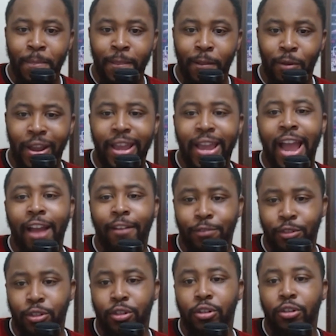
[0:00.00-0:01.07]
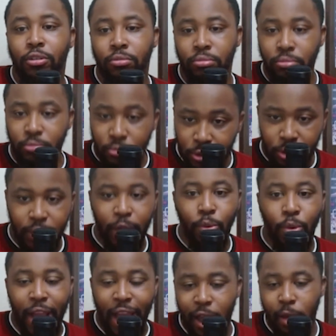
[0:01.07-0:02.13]
right after they
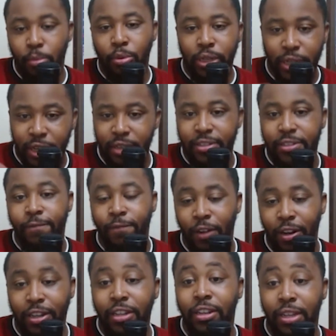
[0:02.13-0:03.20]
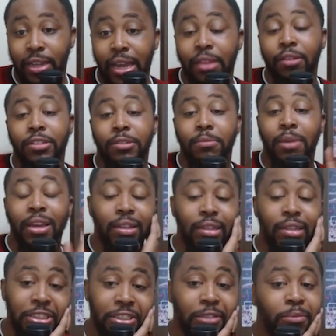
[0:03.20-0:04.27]
were able to get some funding together to make a
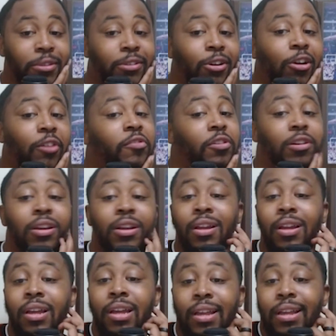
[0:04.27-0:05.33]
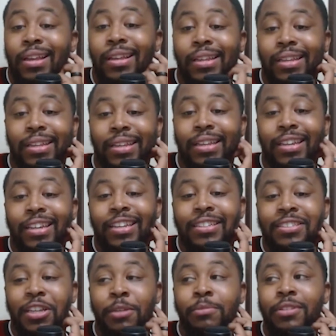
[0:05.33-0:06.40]
legitimate offer. It
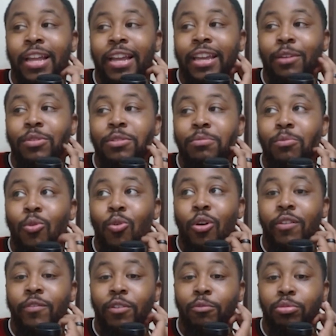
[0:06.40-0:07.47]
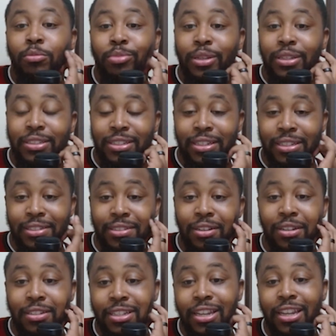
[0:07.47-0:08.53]
seems like it was more of a publicity
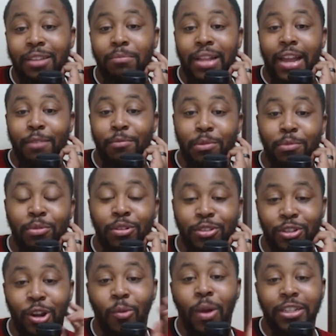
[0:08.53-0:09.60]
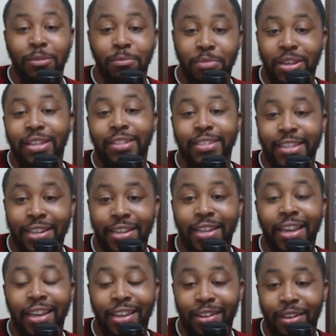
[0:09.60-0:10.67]
stunt to get black people to start watching BET
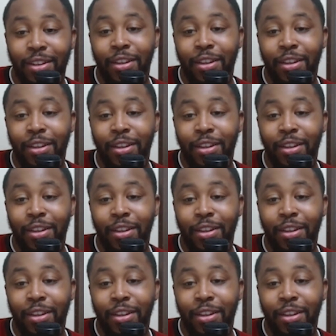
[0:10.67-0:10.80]
again